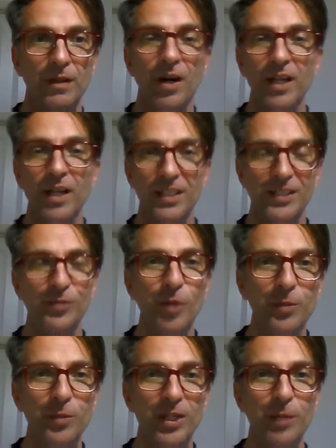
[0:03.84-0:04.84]
Hi, this is
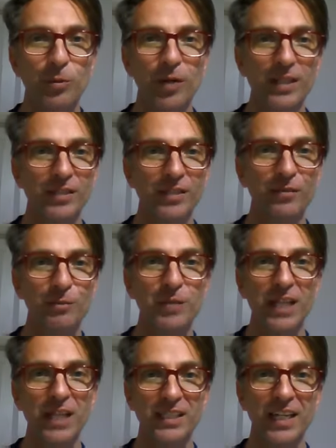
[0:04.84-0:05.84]
Ronak Barasa from
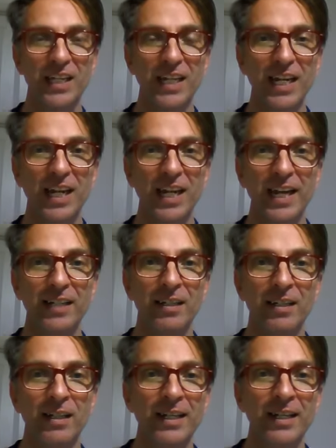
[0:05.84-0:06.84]
Tax Accounting Adelaide.
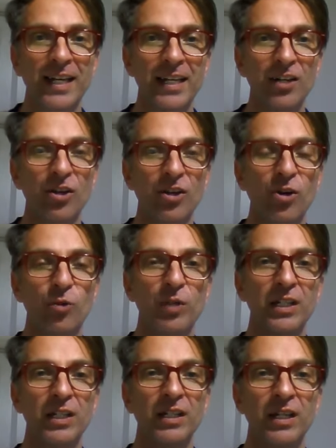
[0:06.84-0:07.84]
And I know
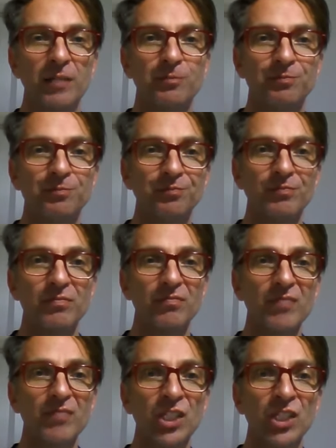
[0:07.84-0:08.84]
in uh,
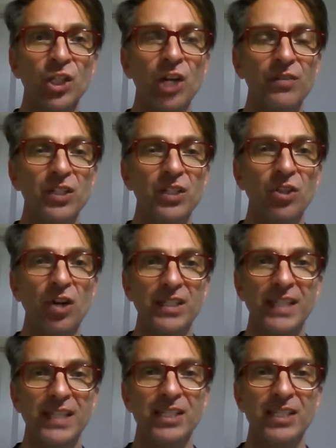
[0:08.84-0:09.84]
COVID
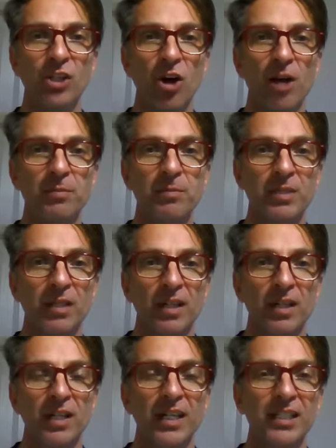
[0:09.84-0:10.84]
19 times,
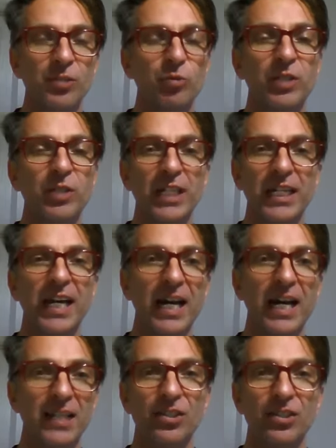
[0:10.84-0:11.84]
it's really
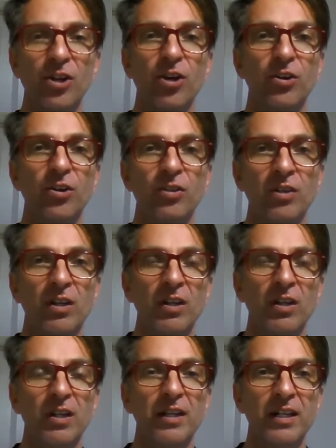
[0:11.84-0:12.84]
hard to know
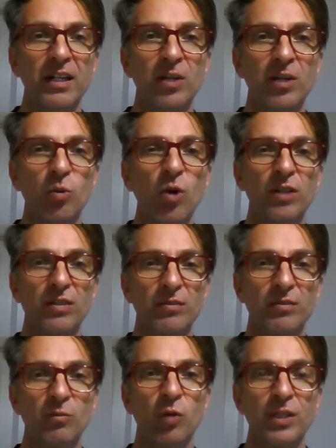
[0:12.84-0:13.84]
uh, what,
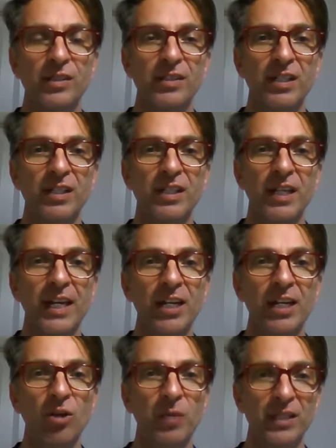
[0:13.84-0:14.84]
what uh,
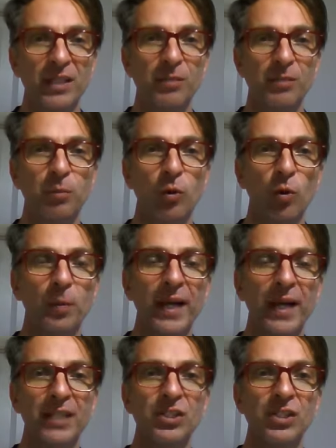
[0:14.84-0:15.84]
economic support
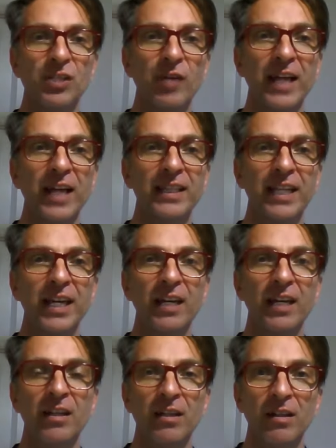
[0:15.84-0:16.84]
packages are out there